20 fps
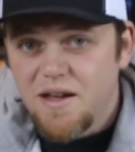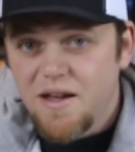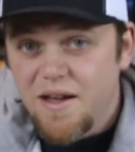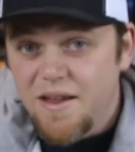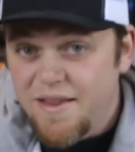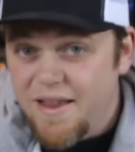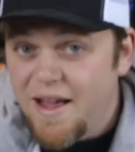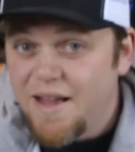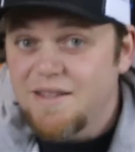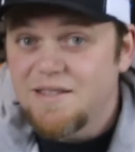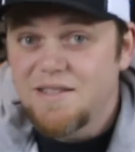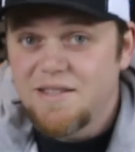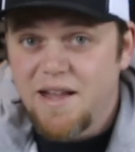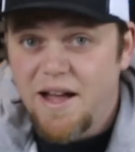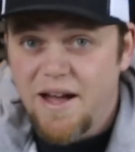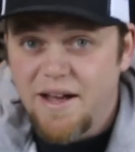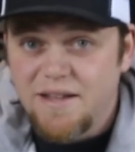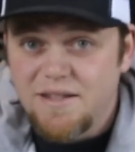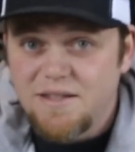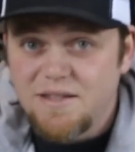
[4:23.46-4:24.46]
And that's
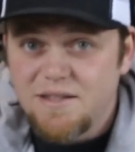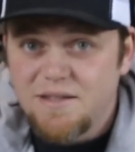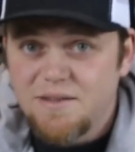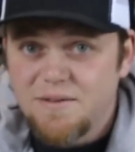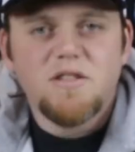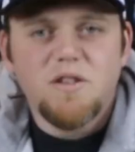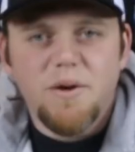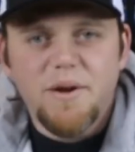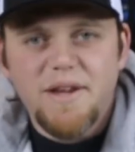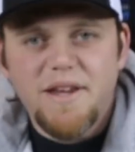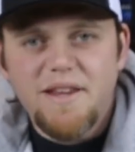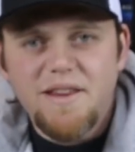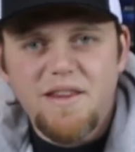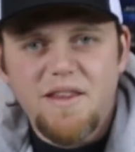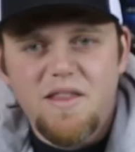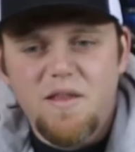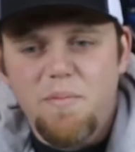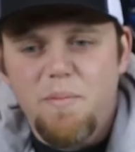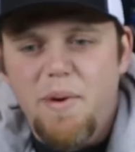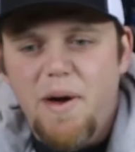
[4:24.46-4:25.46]
nice. So to get
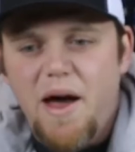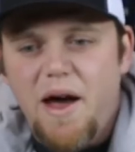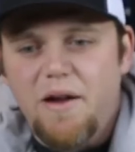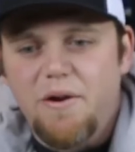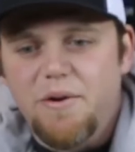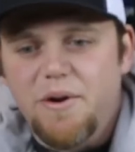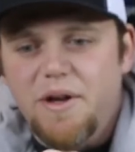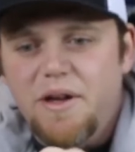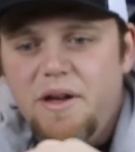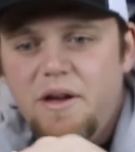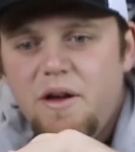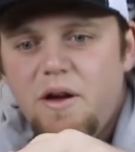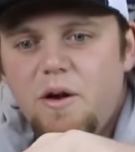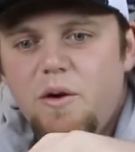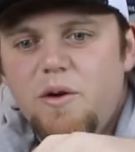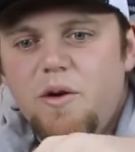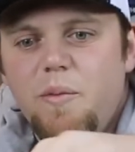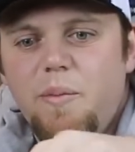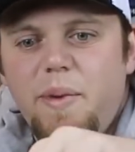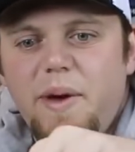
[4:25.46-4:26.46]
to the battery,
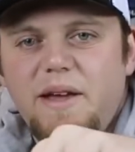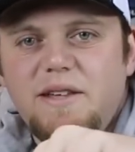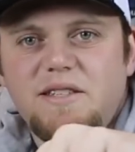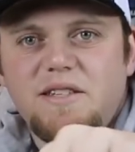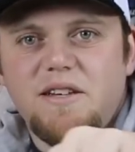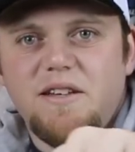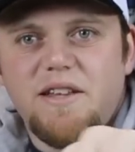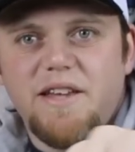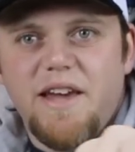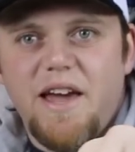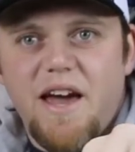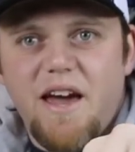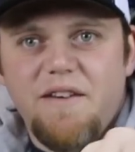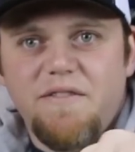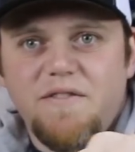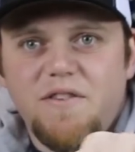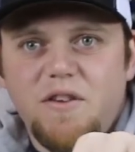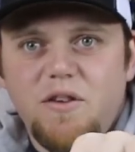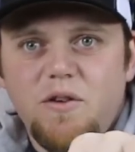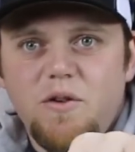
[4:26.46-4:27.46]
you basically
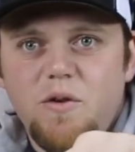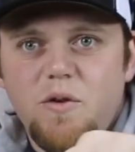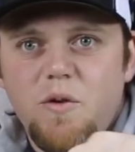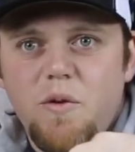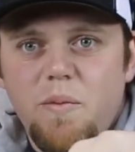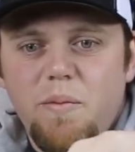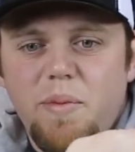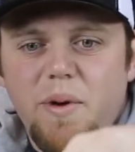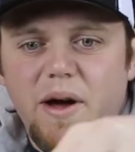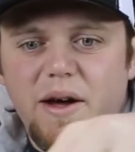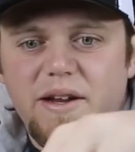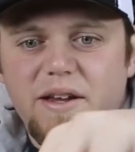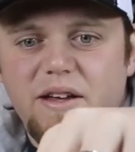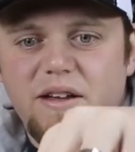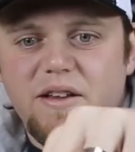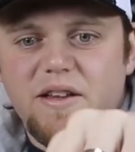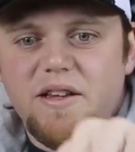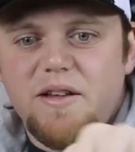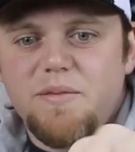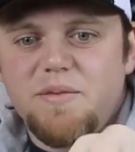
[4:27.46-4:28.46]
have 2 body
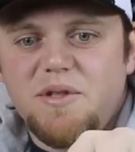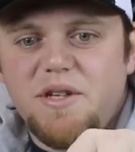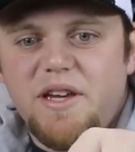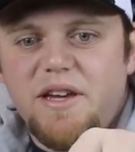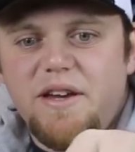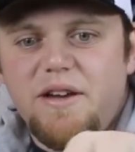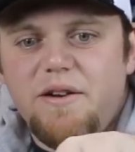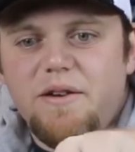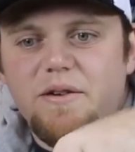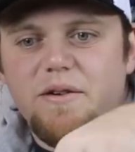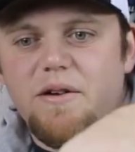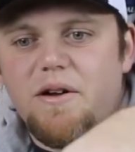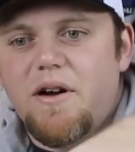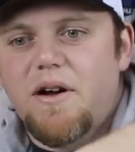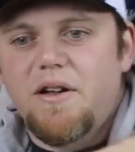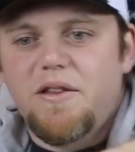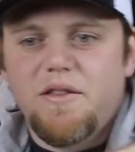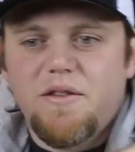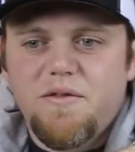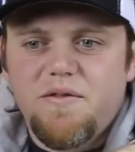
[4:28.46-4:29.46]
clips here
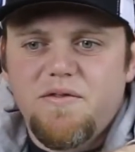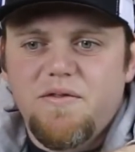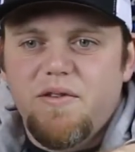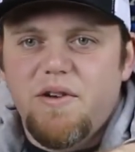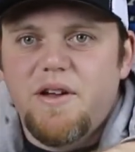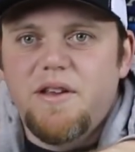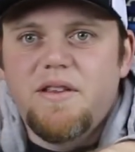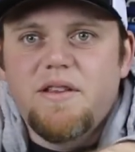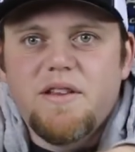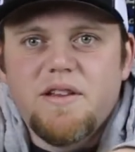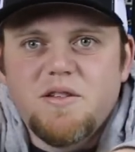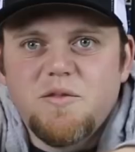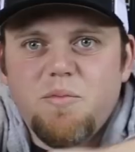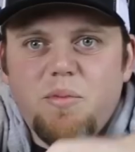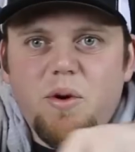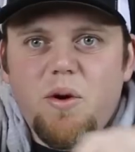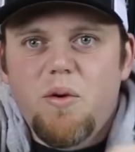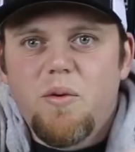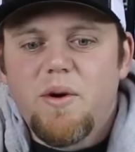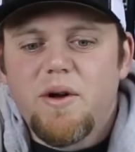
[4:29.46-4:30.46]
on the front. Let's
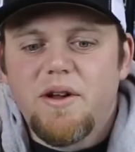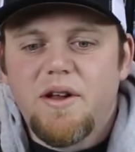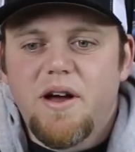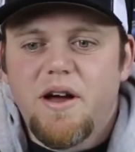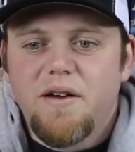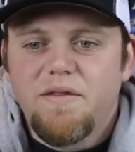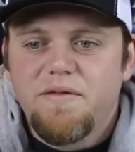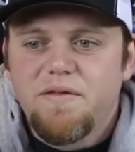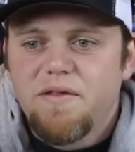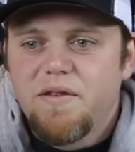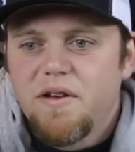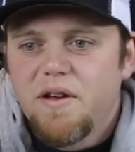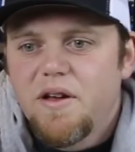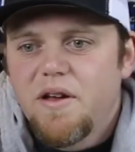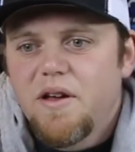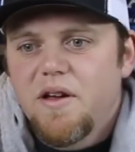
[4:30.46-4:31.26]
pull one off.